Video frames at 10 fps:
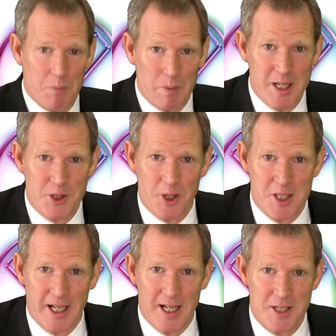Please join
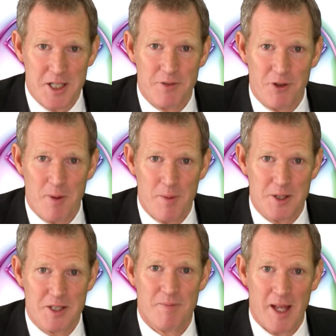us again in just a few
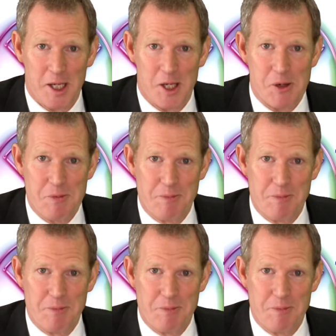moments. Thank you.